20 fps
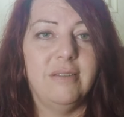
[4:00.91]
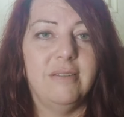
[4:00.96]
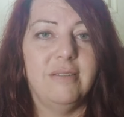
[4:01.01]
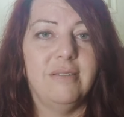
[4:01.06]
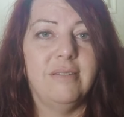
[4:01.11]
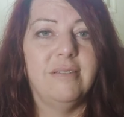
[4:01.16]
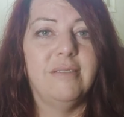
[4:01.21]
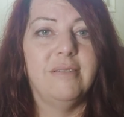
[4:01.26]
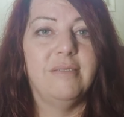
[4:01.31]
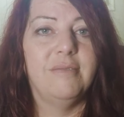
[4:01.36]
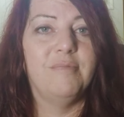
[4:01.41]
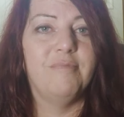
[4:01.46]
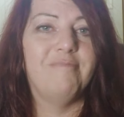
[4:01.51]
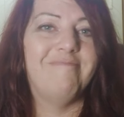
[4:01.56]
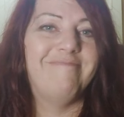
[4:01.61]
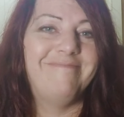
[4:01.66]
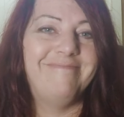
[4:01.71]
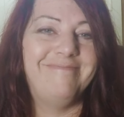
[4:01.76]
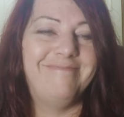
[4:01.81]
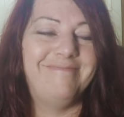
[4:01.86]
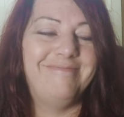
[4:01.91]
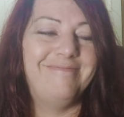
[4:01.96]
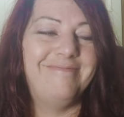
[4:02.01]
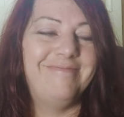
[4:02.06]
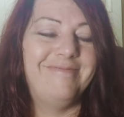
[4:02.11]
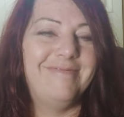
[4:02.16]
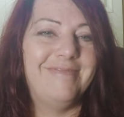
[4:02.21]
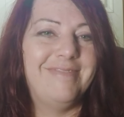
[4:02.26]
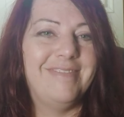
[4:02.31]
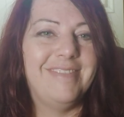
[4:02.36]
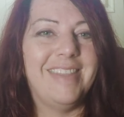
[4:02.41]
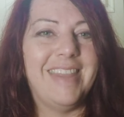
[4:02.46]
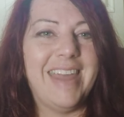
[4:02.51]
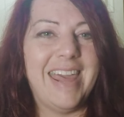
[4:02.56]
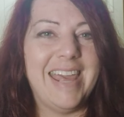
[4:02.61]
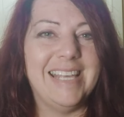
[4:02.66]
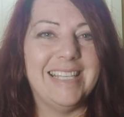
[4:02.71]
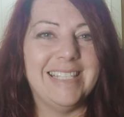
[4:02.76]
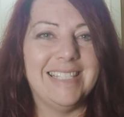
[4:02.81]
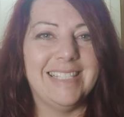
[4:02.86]

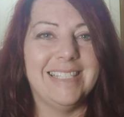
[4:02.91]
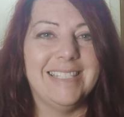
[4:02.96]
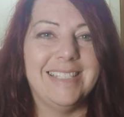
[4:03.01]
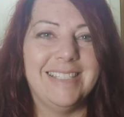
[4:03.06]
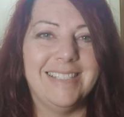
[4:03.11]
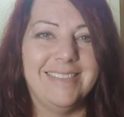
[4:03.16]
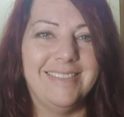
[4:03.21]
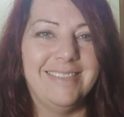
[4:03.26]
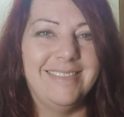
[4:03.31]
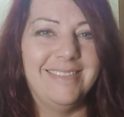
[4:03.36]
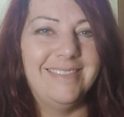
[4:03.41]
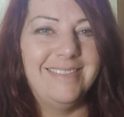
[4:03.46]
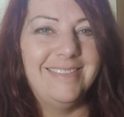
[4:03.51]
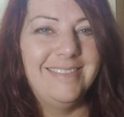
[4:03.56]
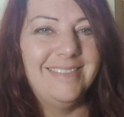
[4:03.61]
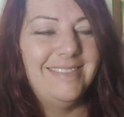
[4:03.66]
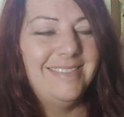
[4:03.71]
Nothing is said.